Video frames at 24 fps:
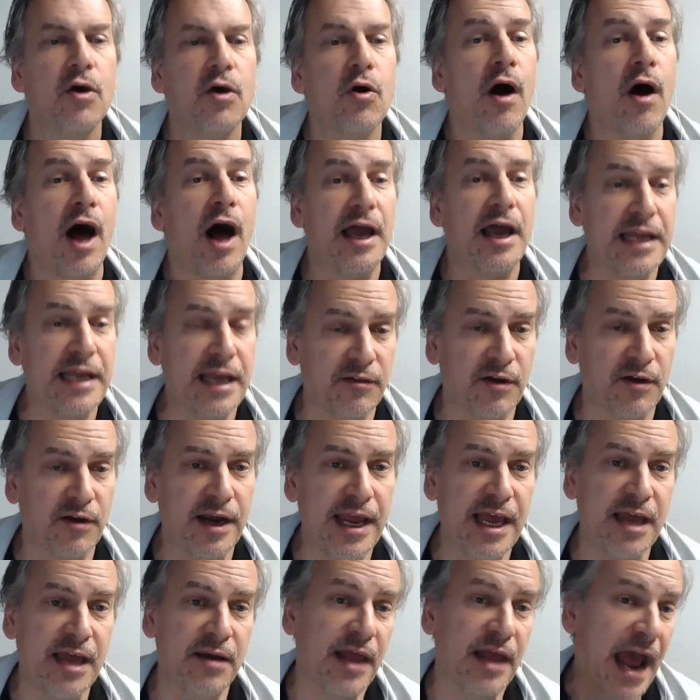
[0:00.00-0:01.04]
On the other
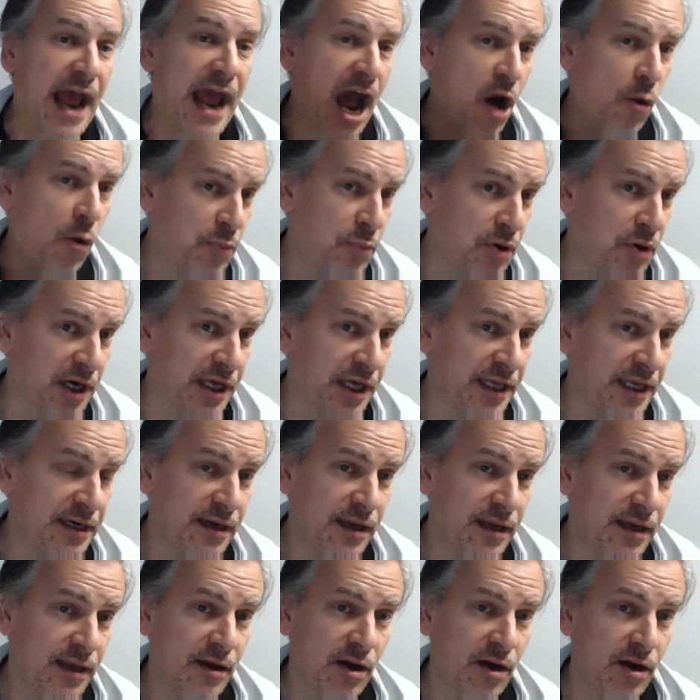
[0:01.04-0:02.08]
hand, the output,
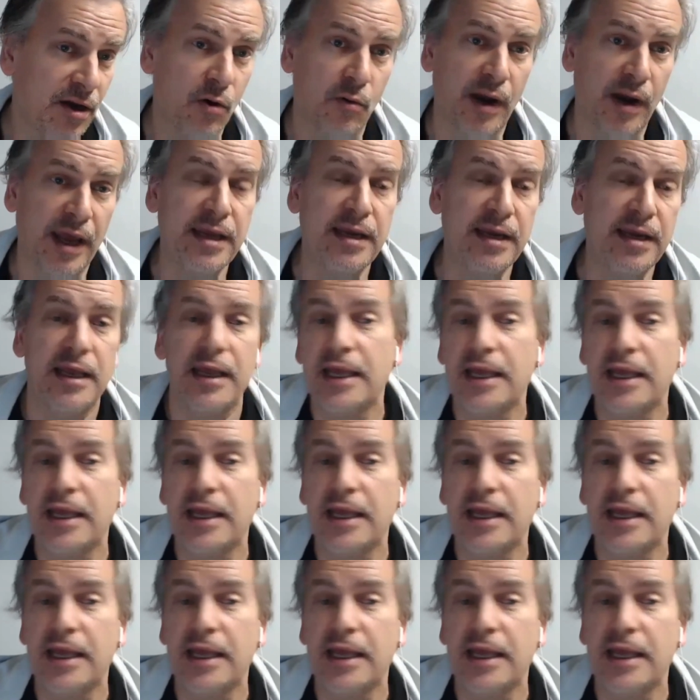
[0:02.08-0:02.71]
right,